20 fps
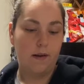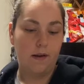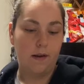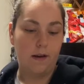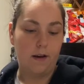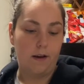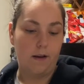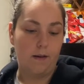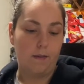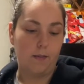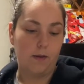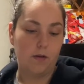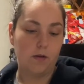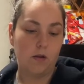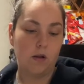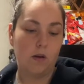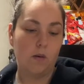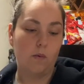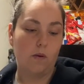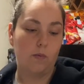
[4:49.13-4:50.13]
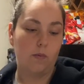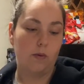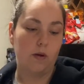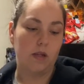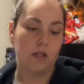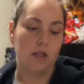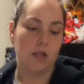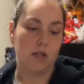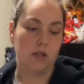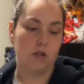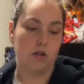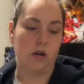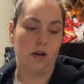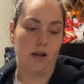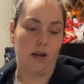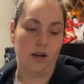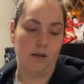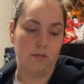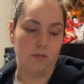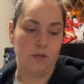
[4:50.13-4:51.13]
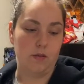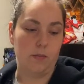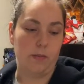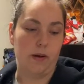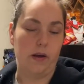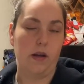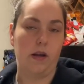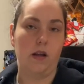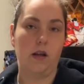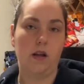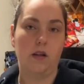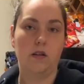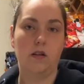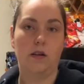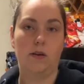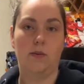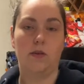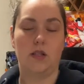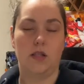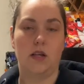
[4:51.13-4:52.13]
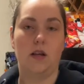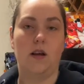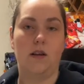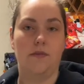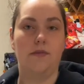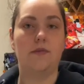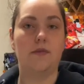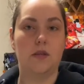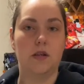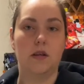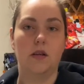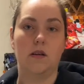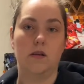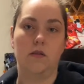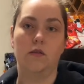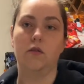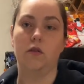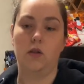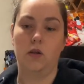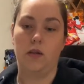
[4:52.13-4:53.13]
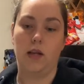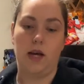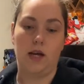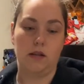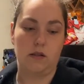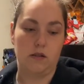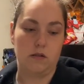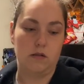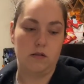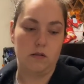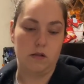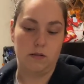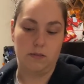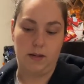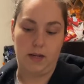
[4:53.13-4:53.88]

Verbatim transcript: um, there's only 1.6 grams, but it was enough to do that to me.